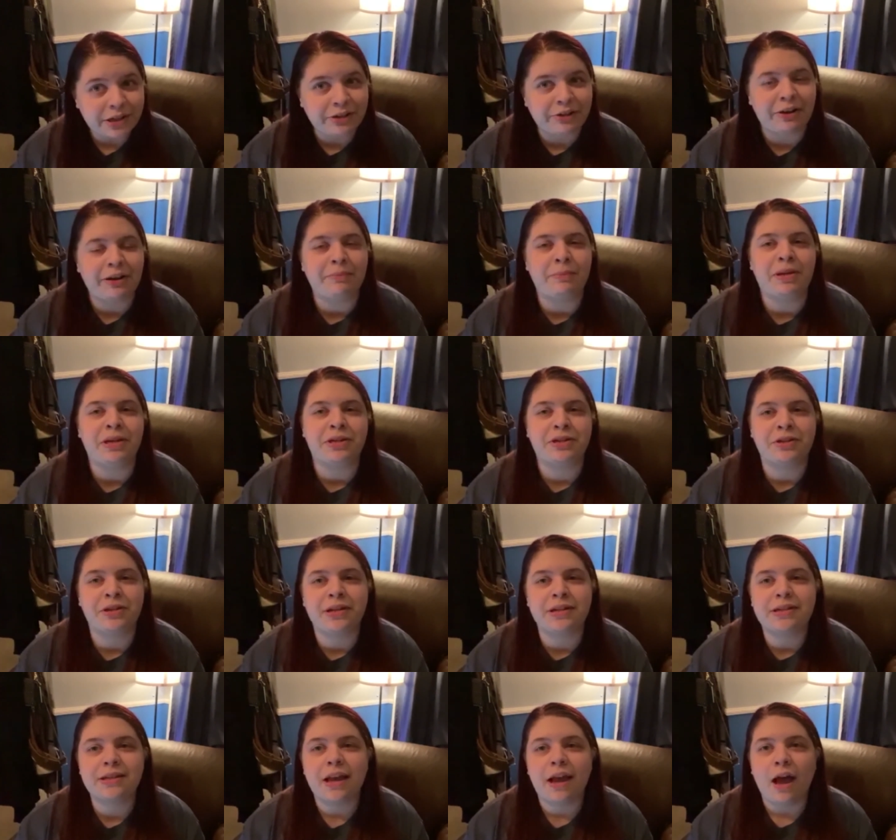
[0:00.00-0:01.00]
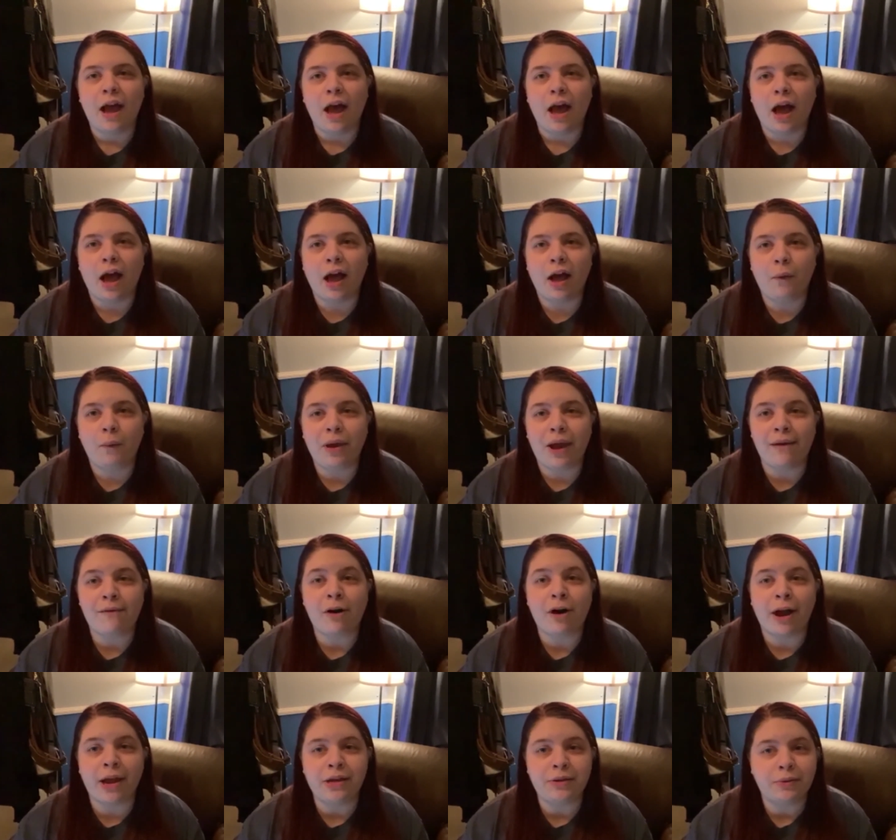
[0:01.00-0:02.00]
in Creative Ministries. We have
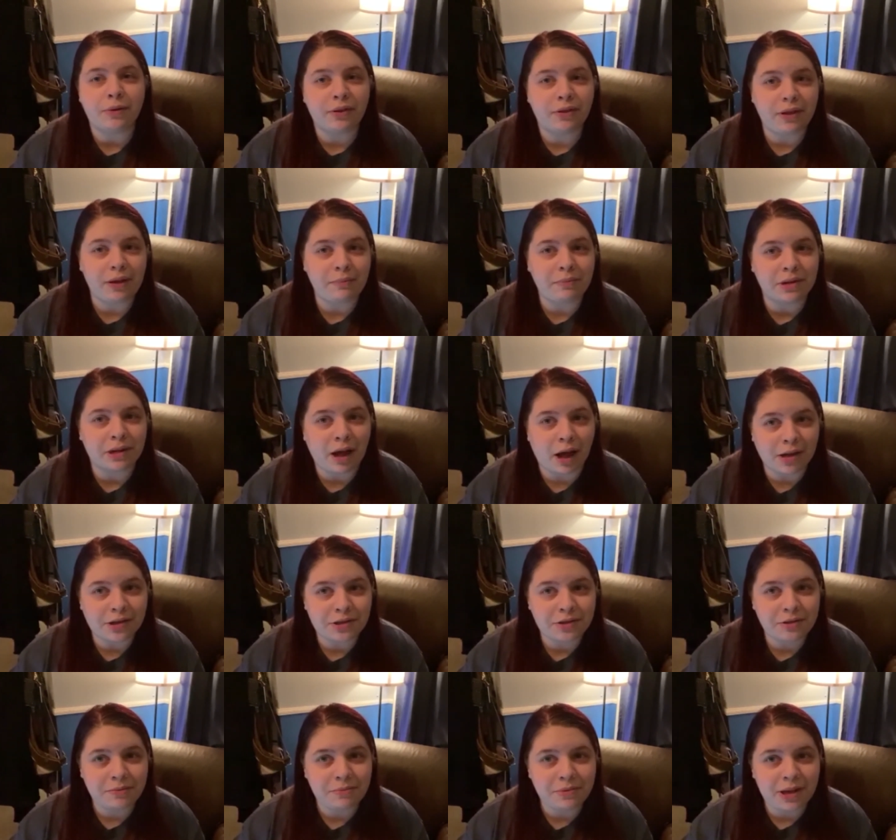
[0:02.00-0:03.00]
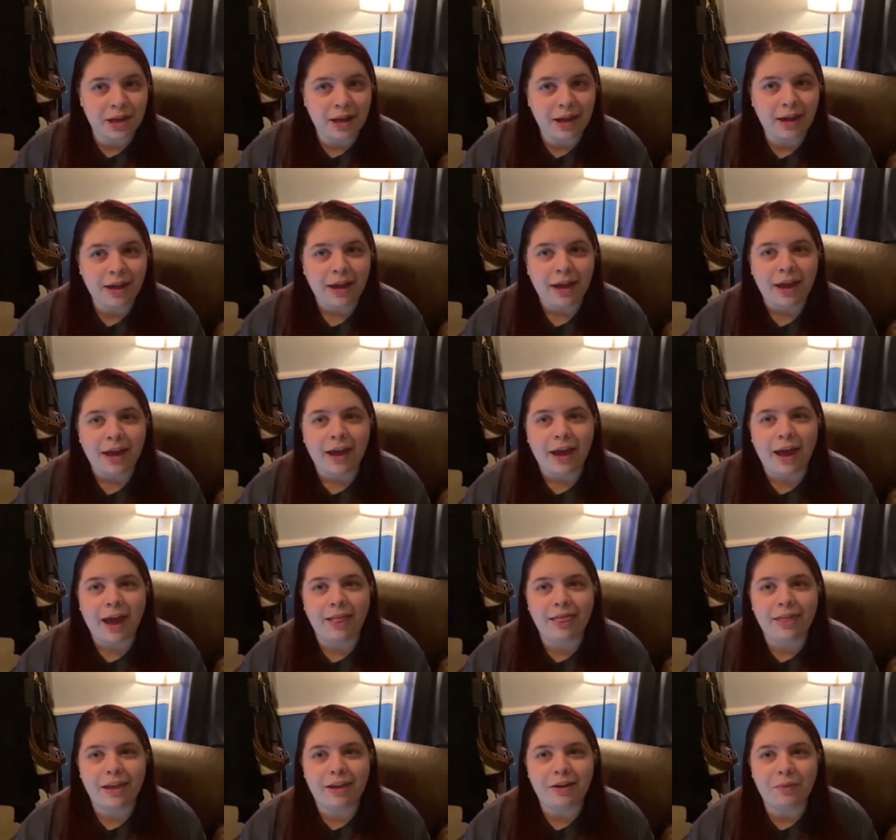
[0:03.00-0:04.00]
our annual themed costume day,
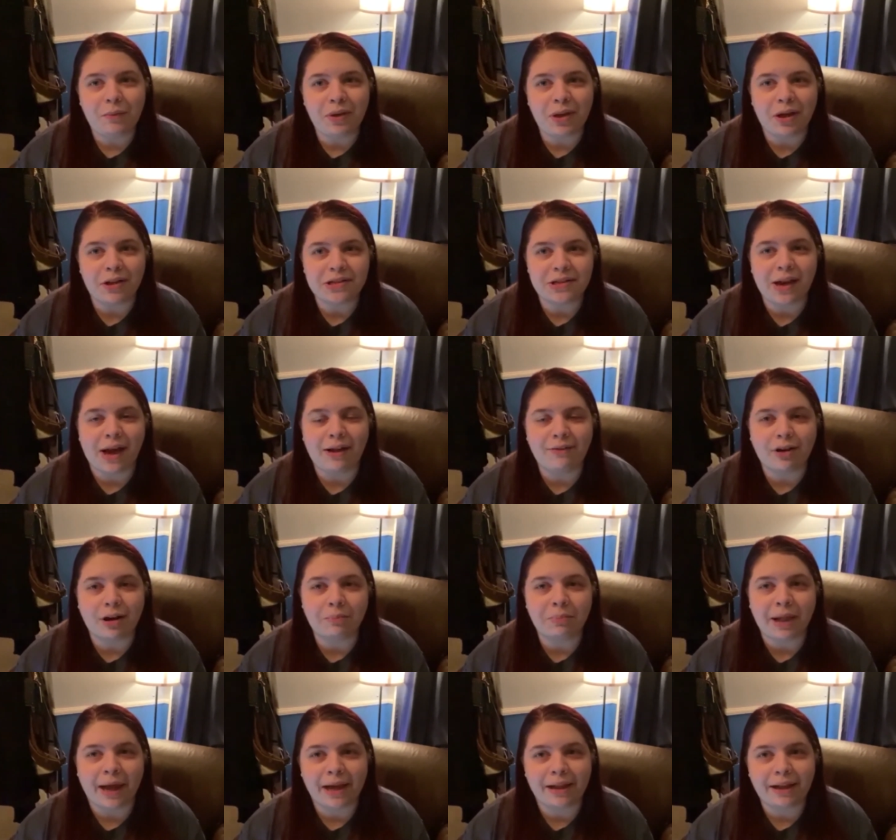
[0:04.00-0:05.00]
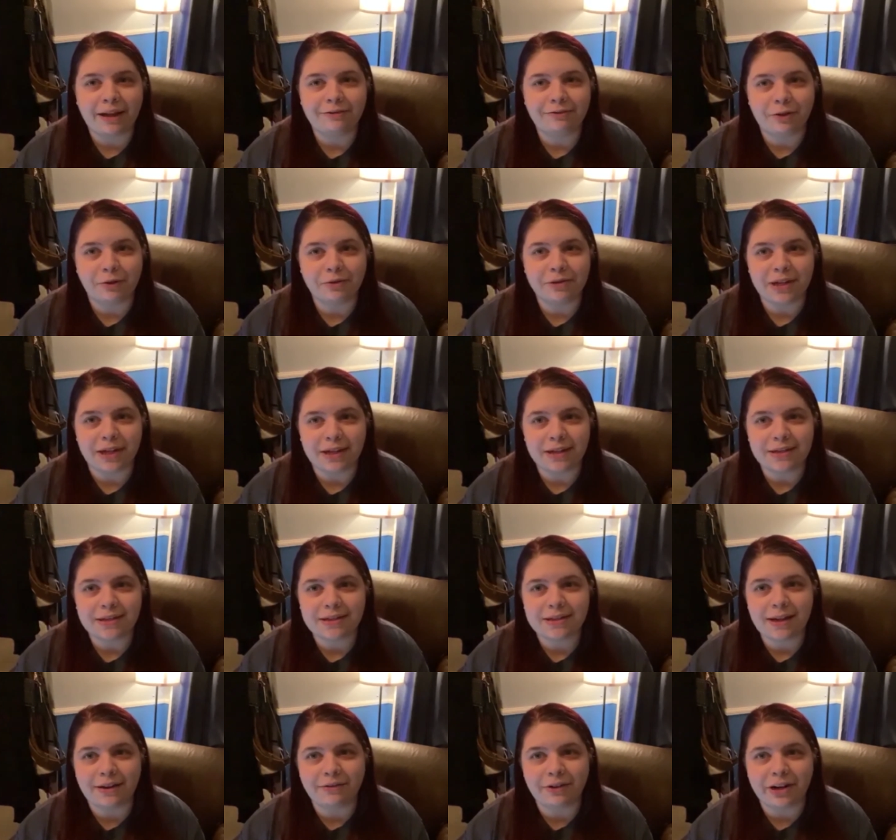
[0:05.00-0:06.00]
and then we also have our Blacklight Folk
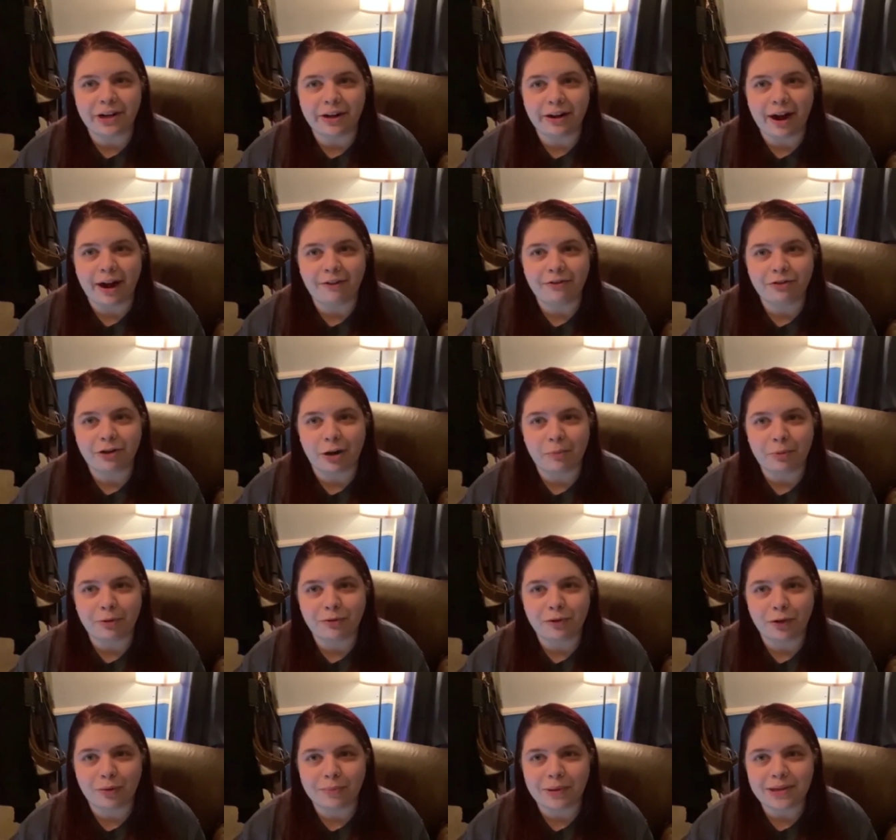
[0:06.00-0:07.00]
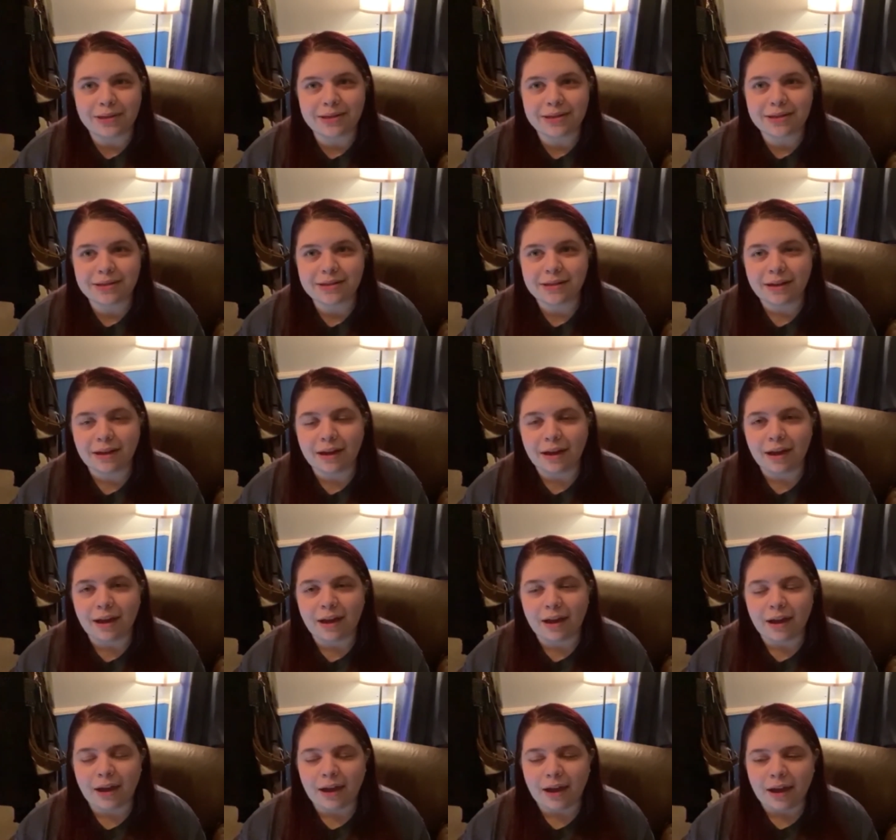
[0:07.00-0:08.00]
Dance every year after our performance.
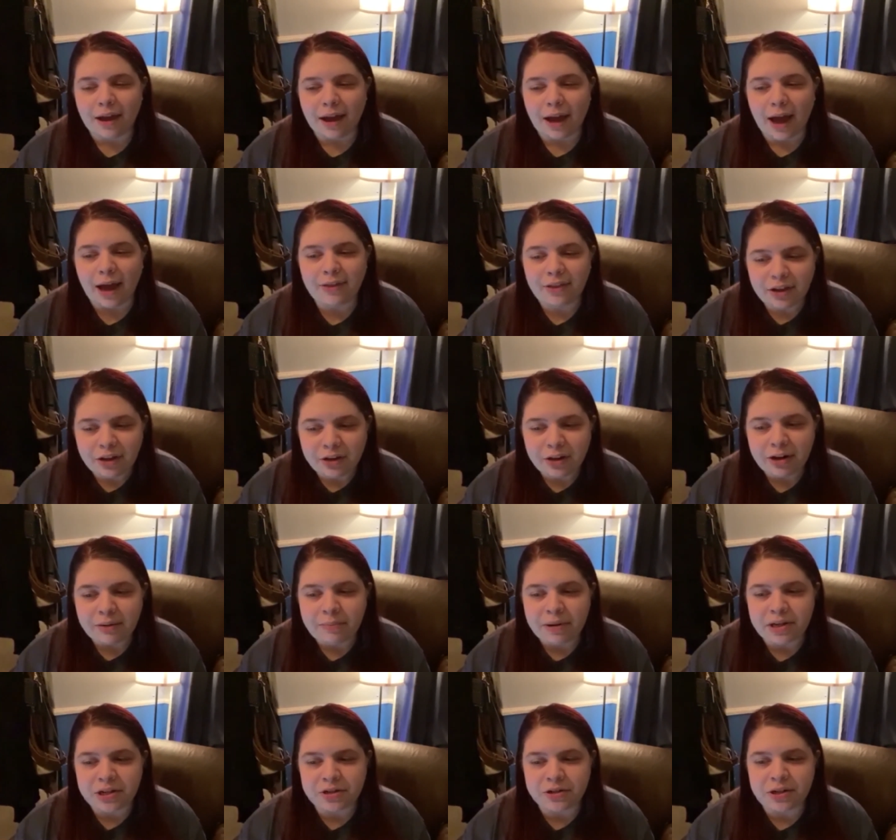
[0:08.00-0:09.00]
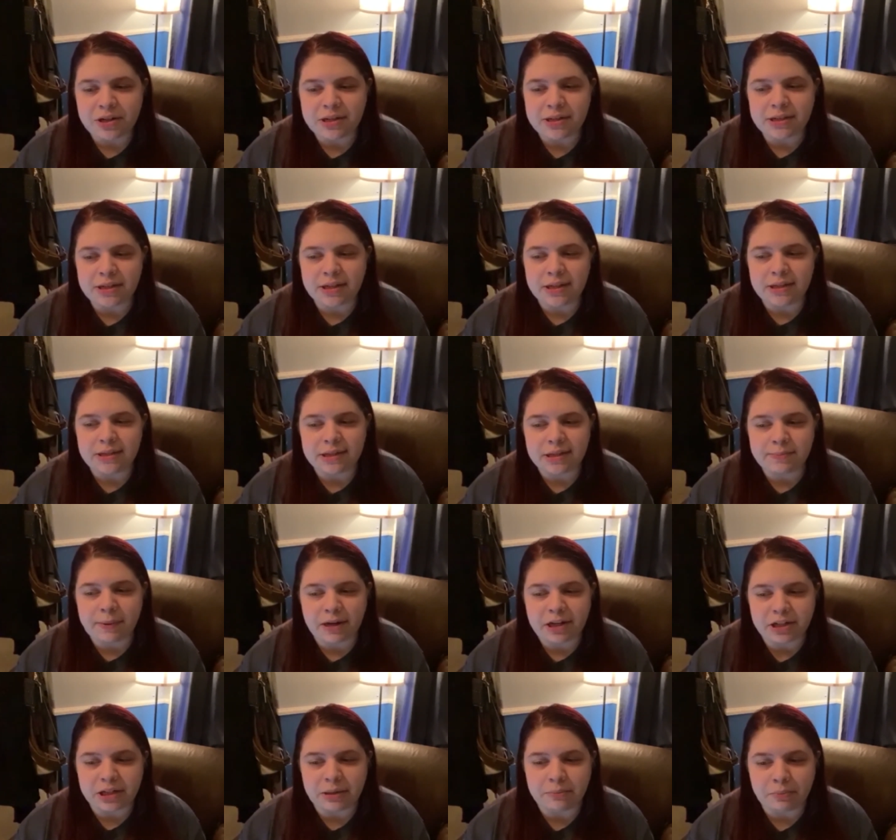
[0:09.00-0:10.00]
I think Creative Ministries is
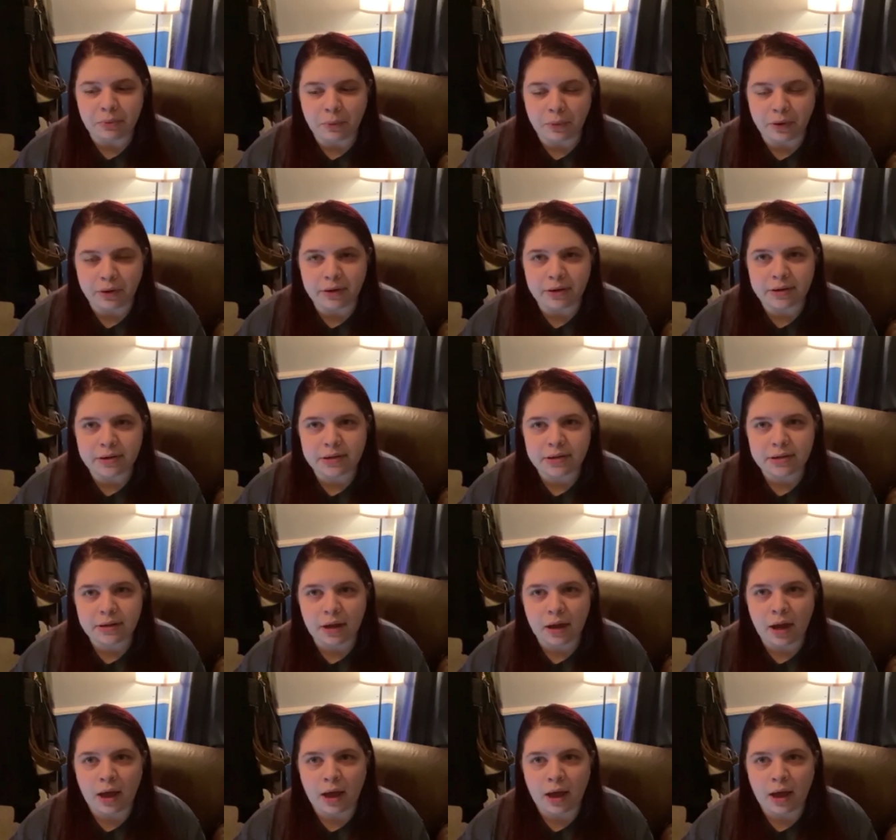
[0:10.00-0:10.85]
especially important,